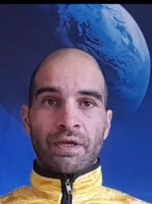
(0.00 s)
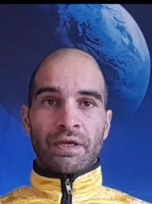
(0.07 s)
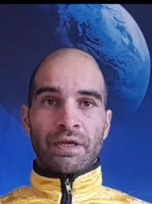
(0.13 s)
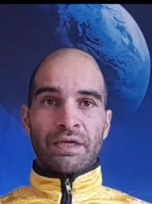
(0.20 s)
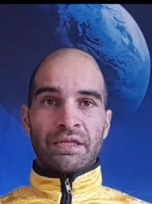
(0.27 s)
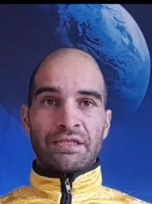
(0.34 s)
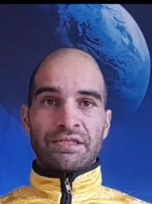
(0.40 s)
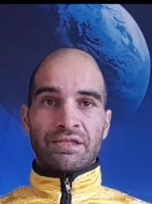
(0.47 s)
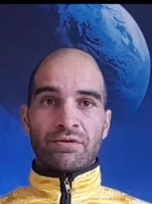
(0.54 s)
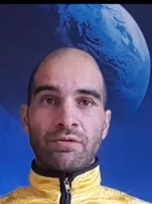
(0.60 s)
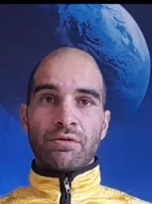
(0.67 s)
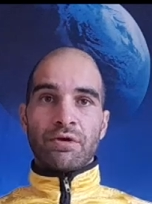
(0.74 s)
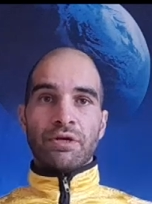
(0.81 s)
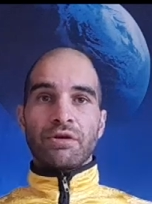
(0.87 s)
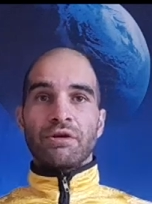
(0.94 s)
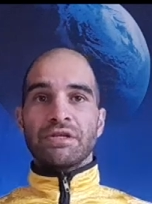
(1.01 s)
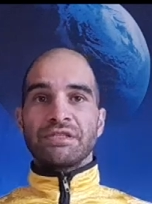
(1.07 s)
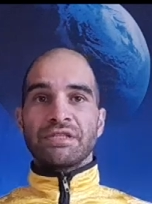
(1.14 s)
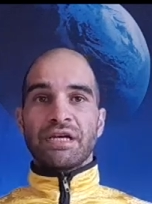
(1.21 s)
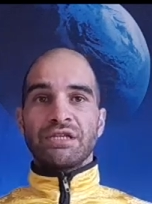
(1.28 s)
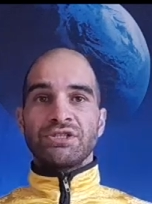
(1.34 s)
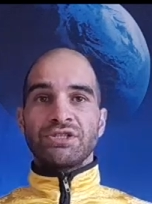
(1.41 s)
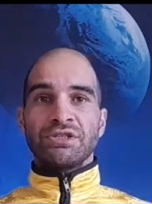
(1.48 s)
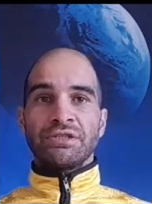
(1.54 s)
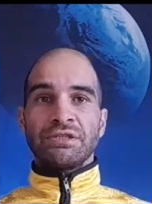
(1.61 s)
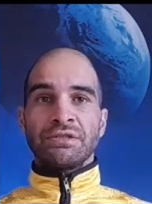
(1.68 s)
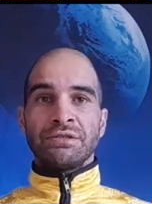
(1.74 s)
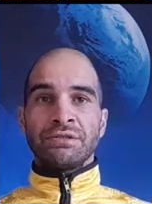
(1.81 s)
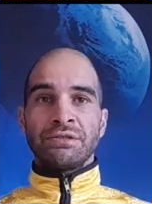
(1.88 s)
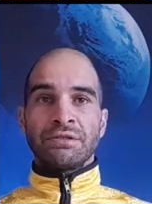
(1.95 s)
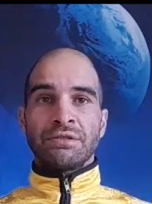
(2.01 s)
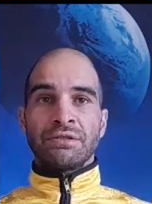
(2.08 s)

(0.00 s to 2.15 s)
It is an organization